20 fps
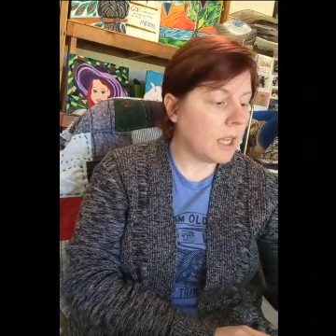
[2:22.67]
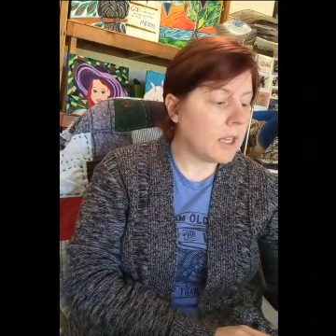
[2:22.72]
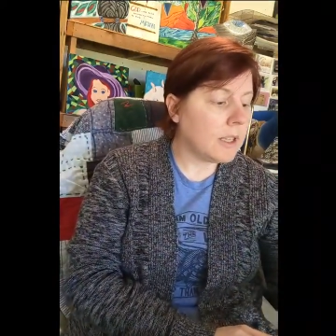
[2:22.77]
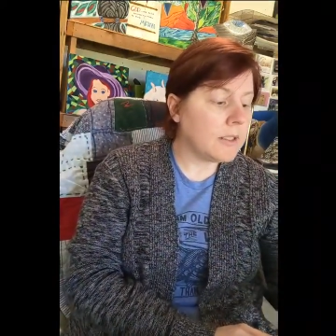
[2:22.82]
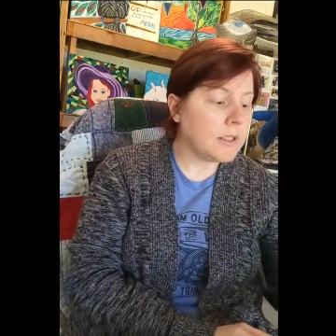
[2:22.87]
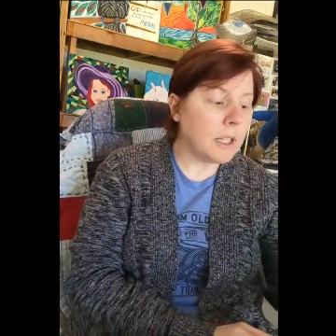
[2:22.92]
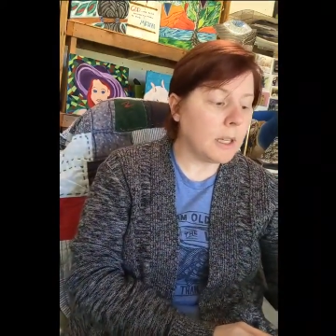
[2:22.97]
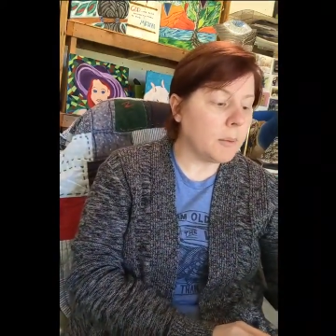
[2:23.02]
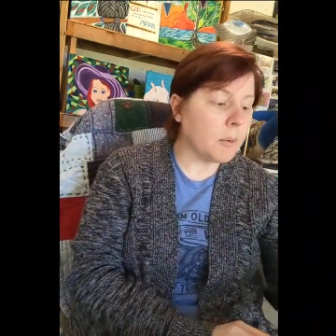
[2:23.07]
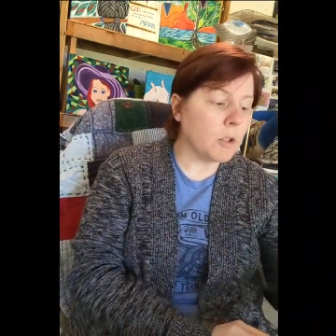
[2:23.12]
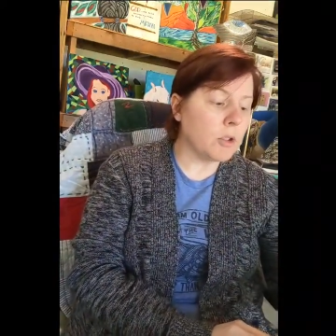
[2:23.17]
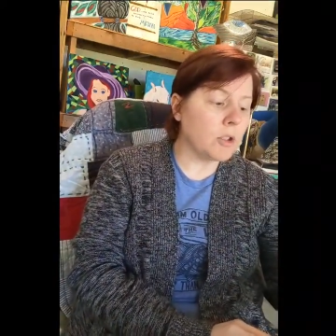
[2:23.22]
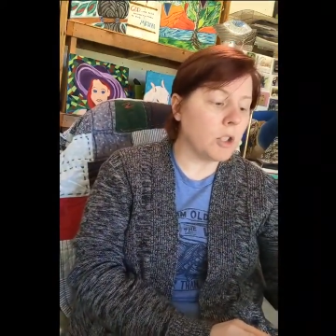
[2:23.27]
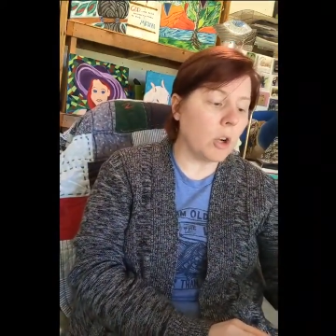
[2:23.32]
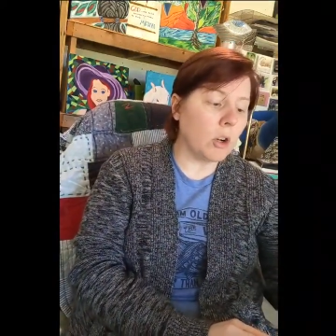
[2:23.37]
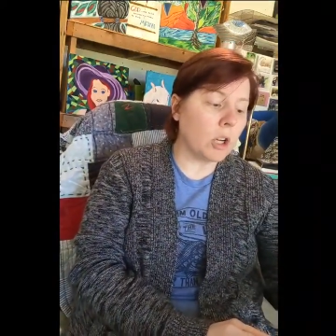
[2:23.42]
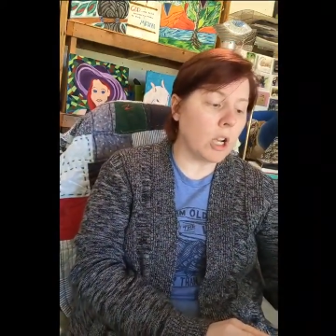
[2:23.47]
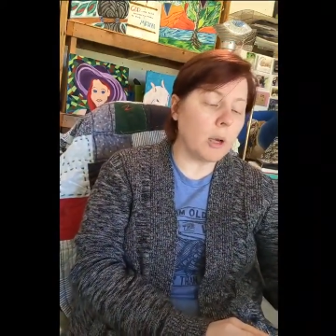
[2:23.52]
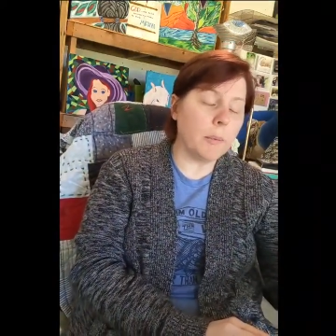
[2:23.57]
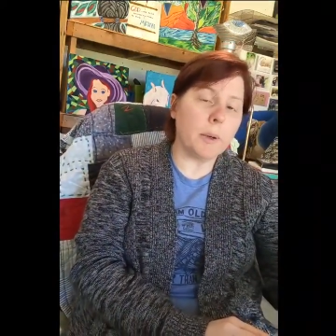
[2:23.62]
Zebras
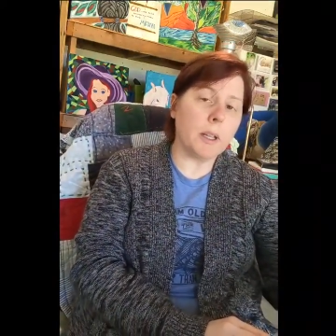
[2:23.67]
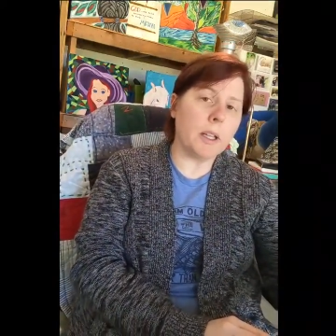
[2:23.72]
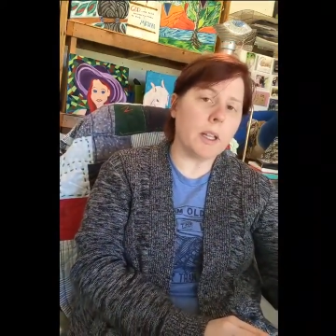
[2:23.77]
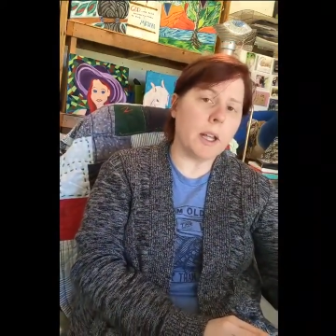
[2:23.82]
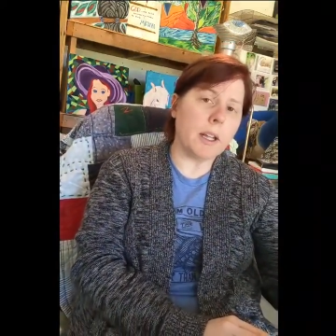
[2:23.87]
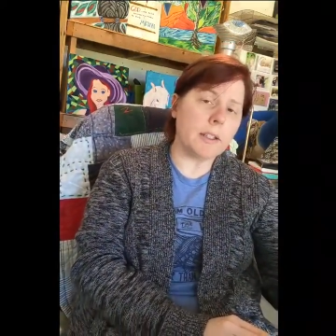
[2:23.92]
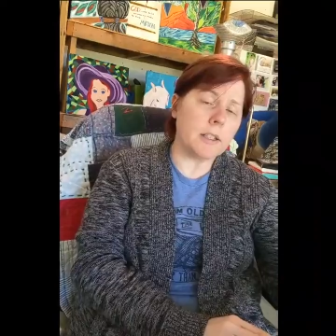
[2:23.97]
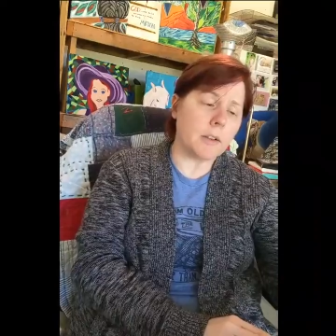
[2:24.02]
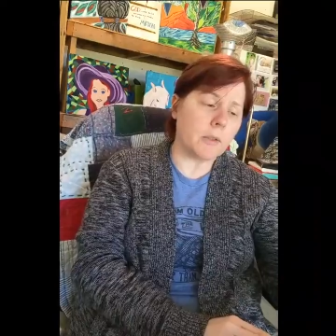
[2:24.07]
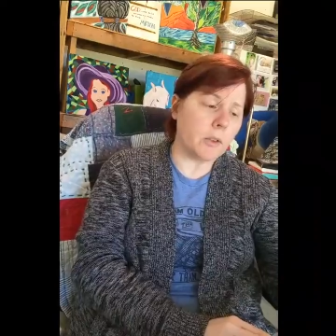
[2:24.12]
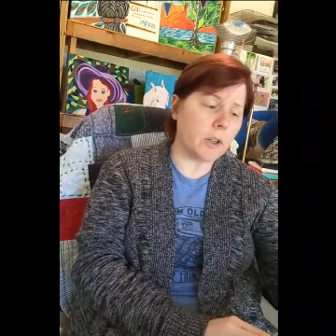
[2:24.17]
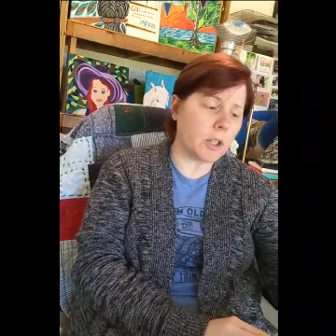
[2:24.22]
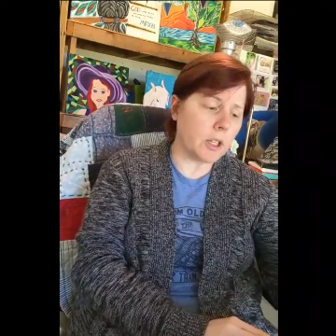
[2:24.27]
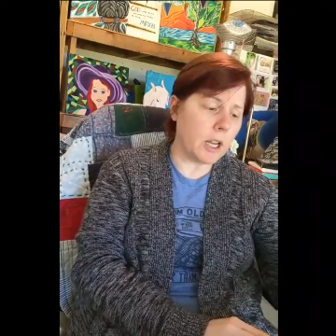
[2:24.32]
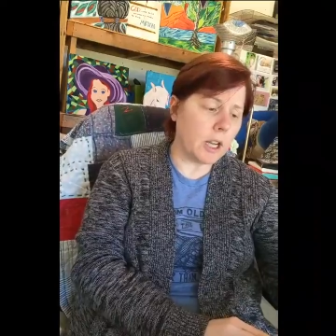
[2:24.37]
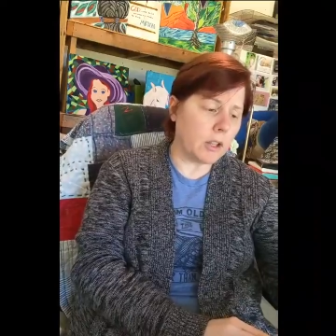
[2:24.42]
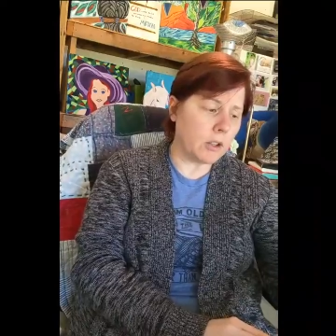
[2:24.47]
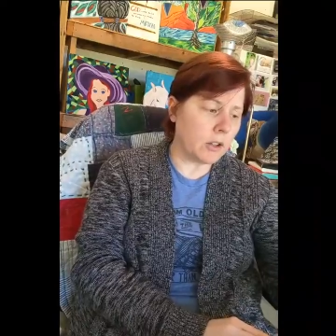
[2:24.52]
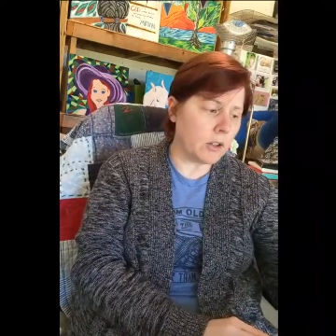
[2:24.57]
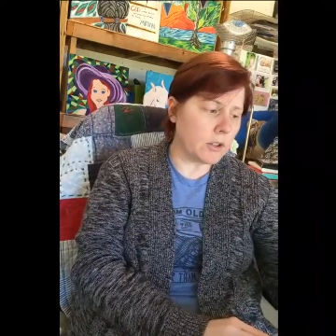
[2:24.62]
don't come in a lot of different
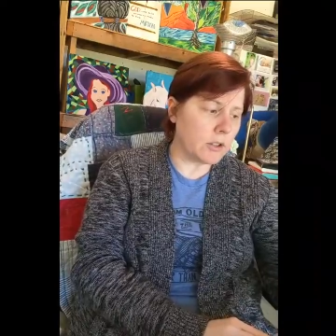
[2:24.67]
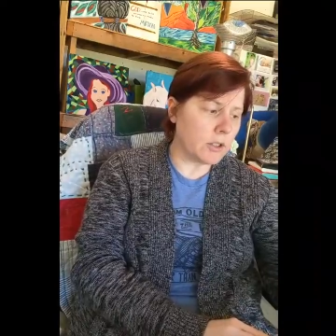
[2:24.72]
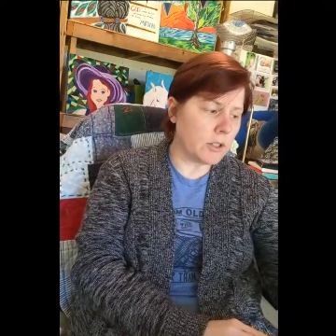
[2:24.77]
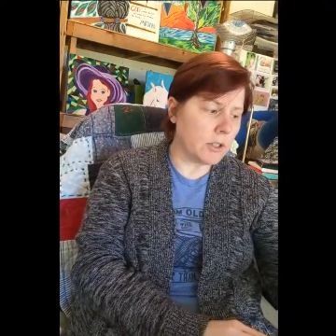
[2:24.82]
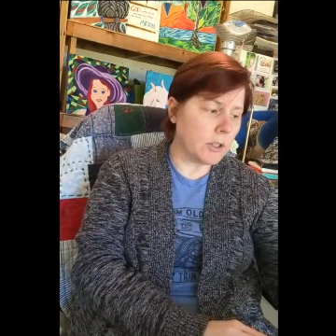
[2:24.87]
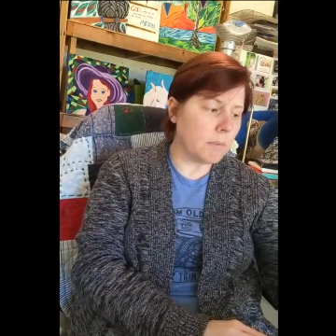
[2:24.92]
colors,